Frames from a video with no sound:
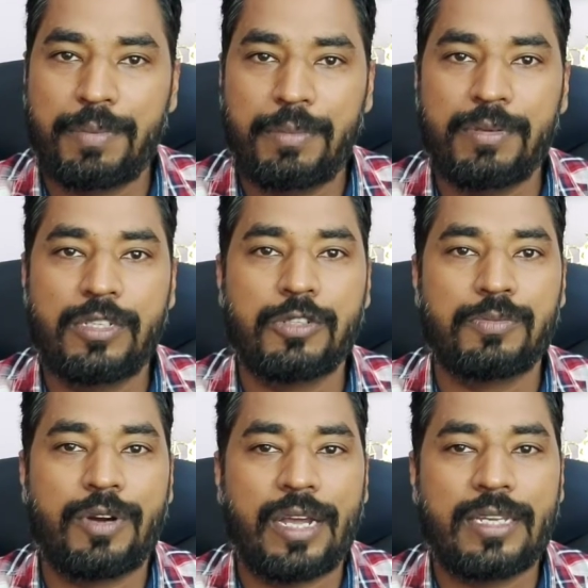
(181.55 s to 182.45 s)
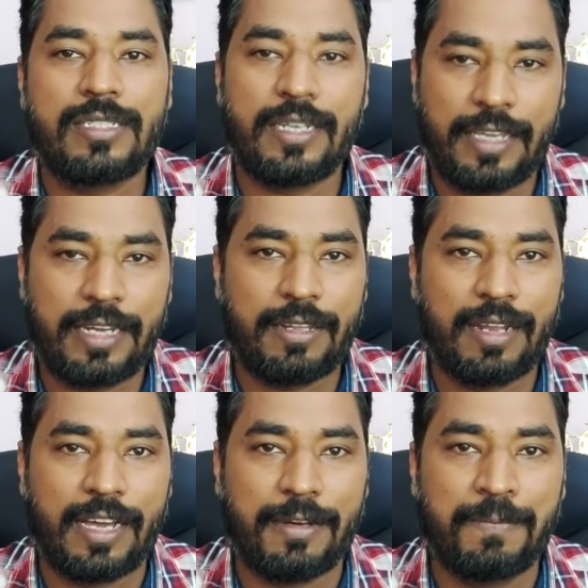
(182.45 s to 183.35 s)
people to practice and get
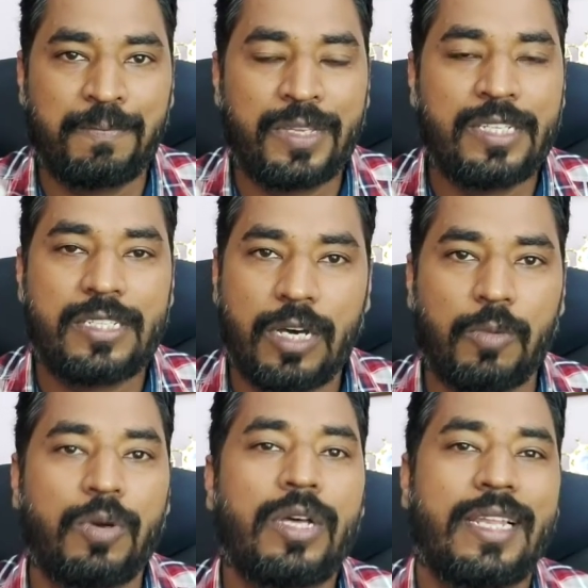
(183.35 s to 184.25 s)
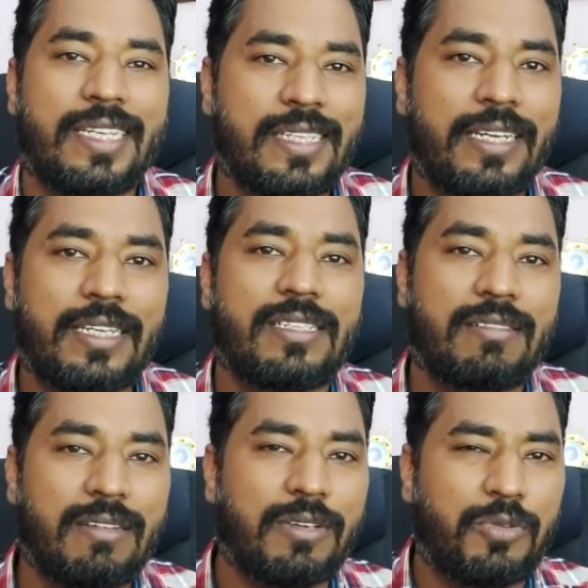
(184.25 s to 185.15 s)
aligned. So let's get
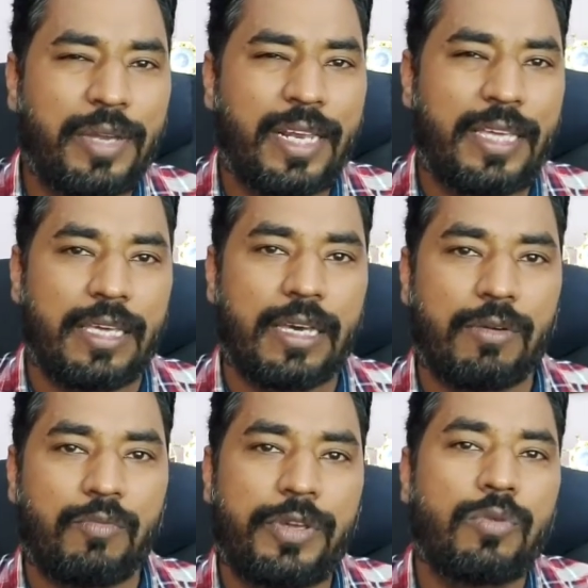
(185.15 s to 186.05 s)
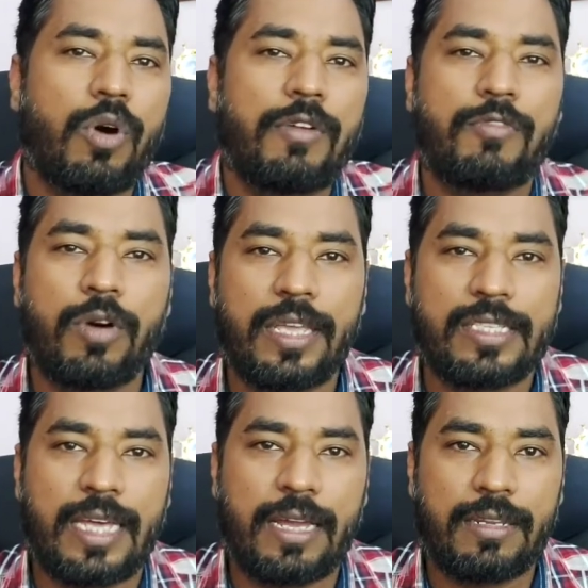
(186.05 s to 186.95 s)
quickly a view of what
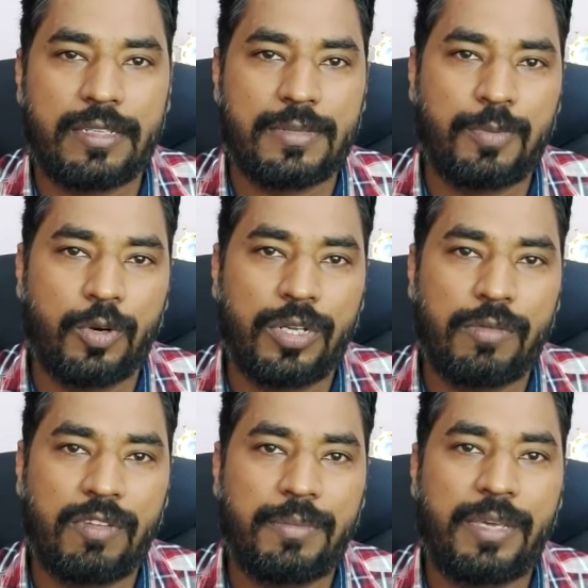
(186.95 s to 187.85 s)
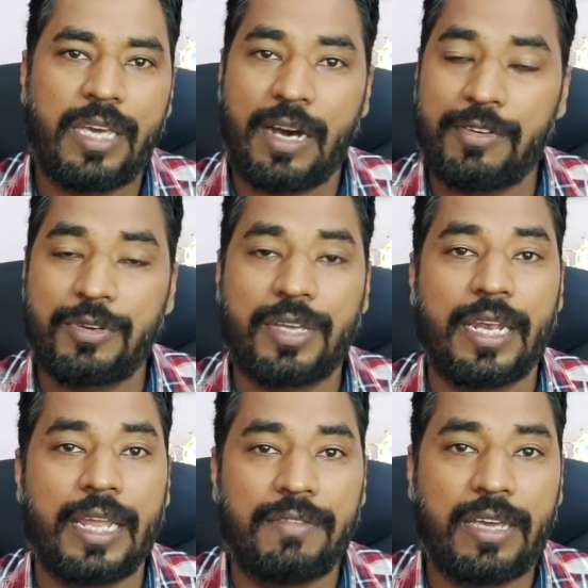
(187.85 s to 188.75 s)
exactly this portal will be, how you can
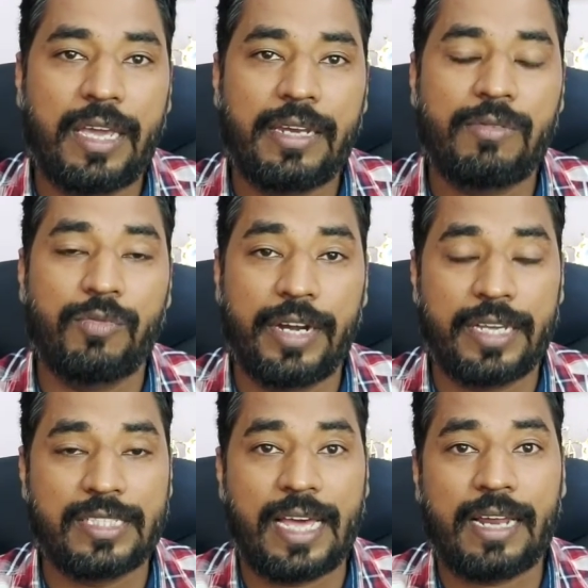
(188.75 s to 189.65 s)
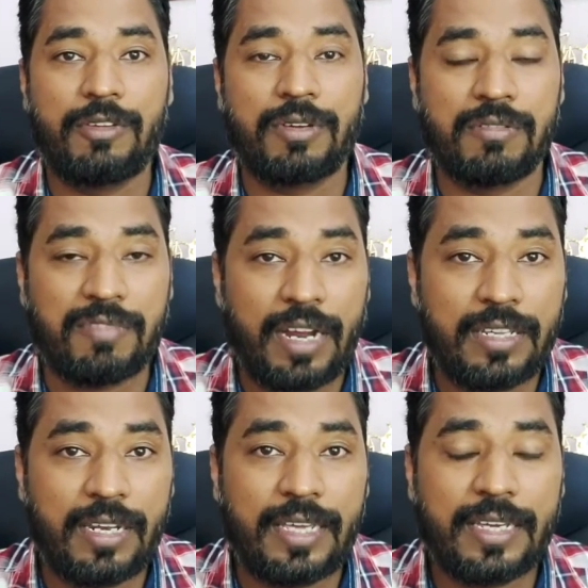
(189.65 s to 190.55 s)
navigate, where exactly you can find
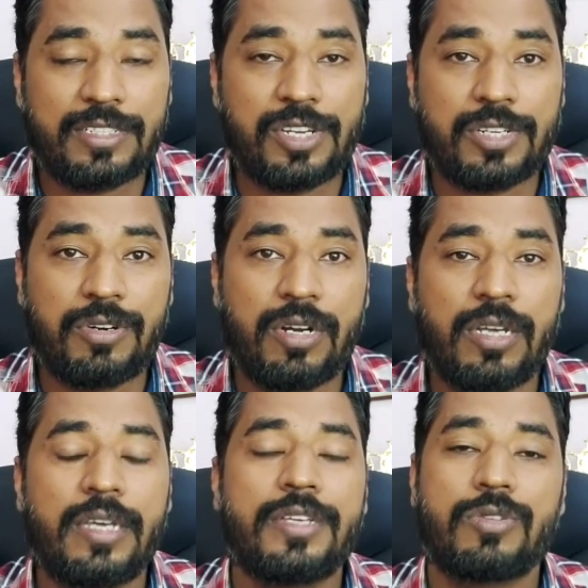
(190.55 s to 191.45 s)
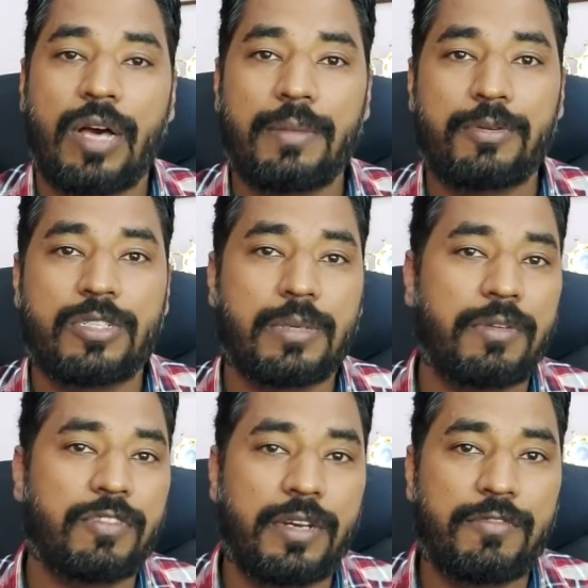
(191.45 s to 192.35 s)
the link, et cetera. So I'll put some
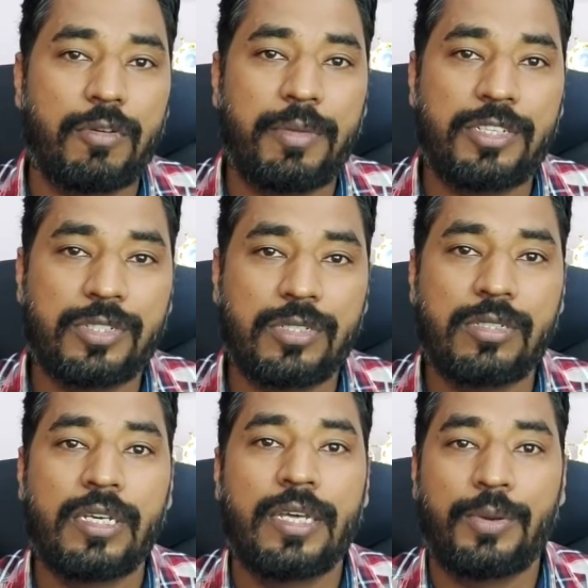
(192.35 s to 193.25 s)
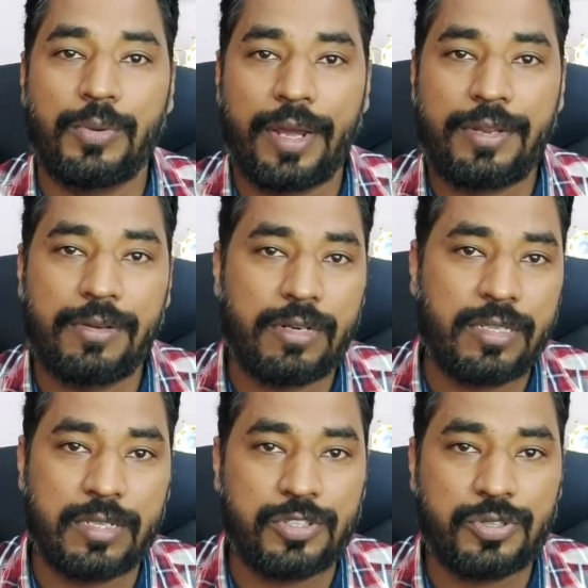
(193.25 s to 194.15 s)
of the information right here in
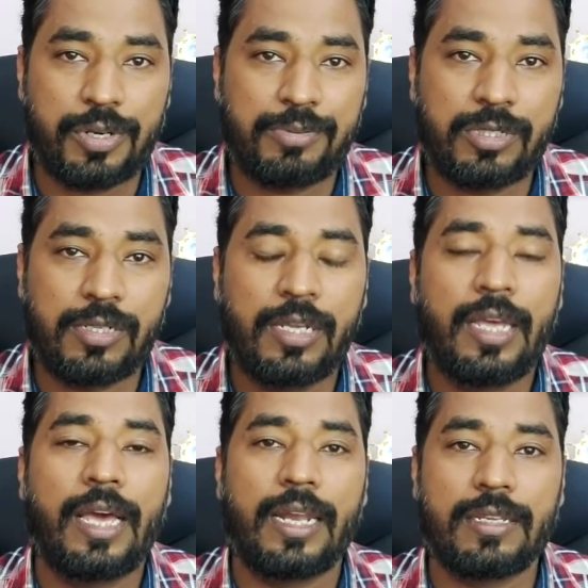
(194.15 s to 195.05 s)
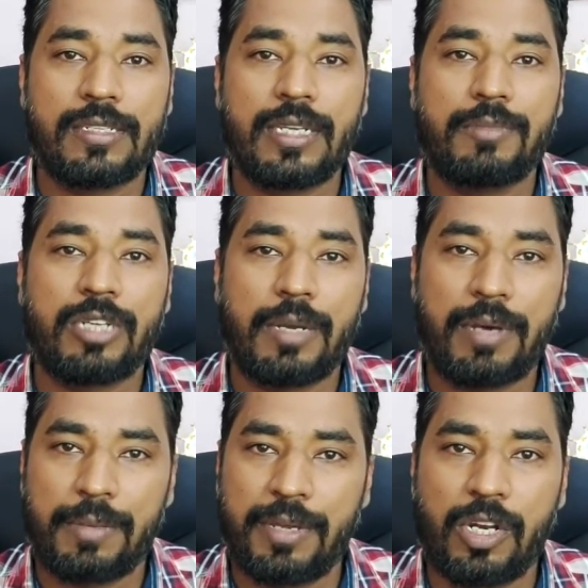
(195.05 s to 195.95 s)
the description, and at the same time
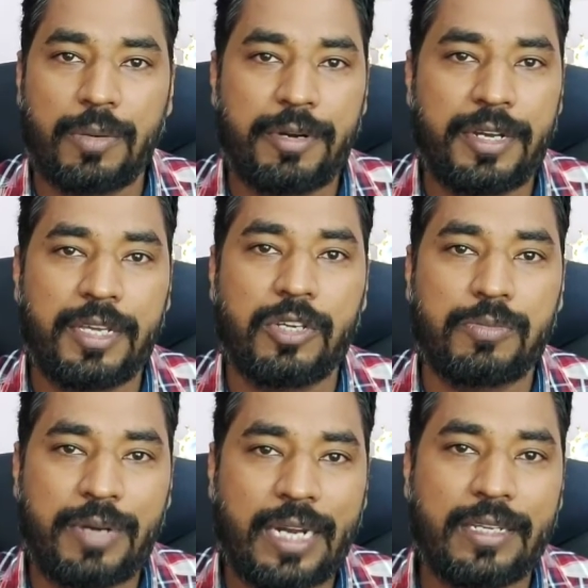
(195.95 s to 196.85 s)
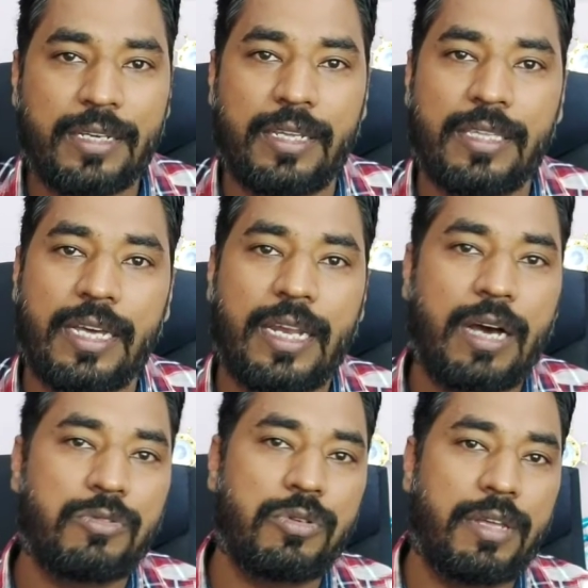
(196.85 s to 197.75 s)
I'll be elaborating you practically that
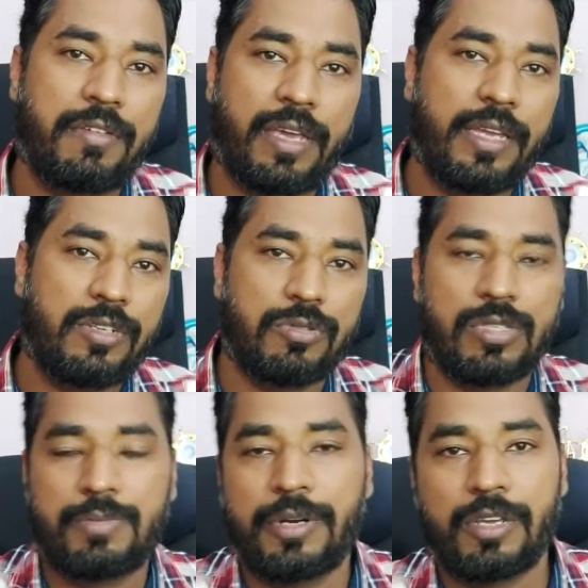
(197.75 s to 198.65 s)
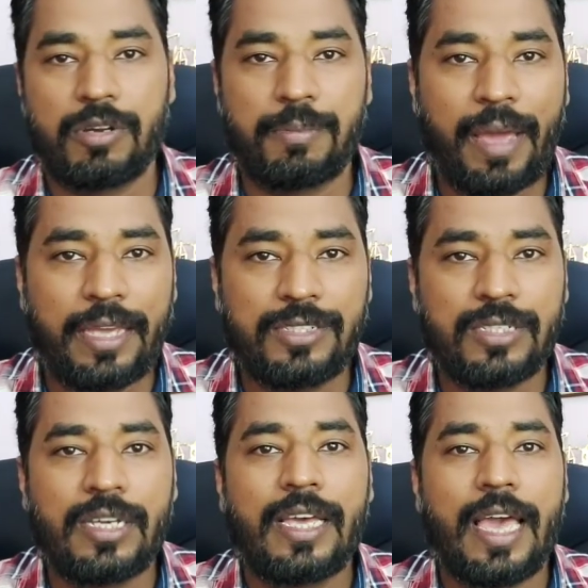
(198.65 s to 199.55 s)
how to navigate to this particular page
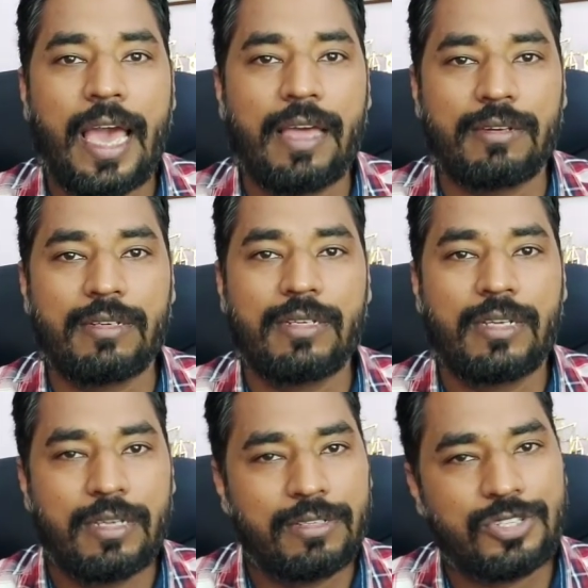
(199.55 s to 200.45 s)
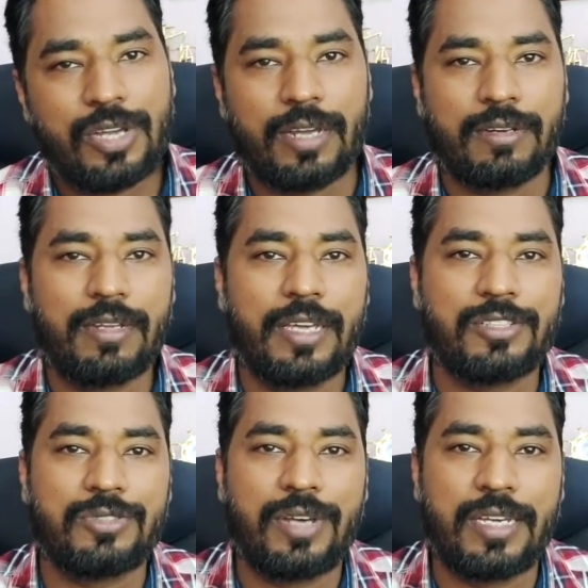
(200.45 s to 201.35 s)
and start
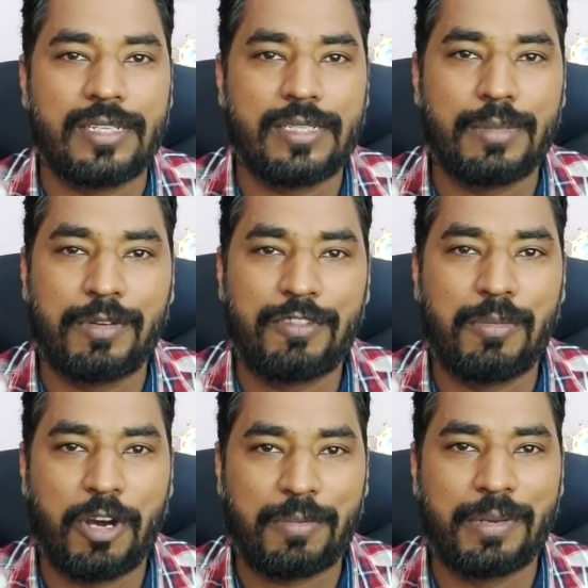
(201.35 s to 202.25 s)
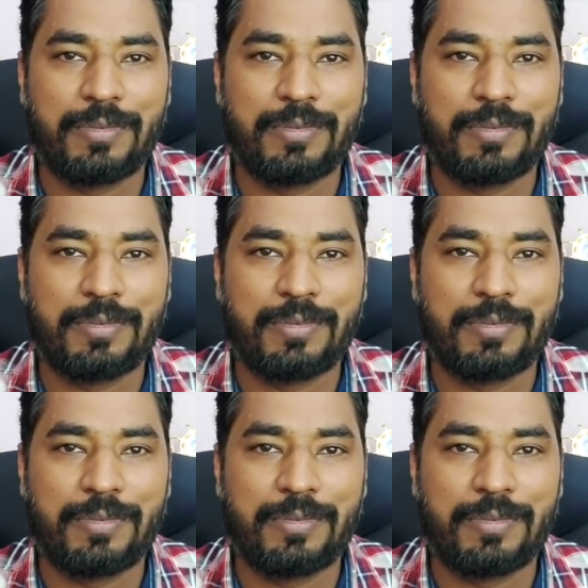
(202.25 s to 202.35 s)
exercising some of the mock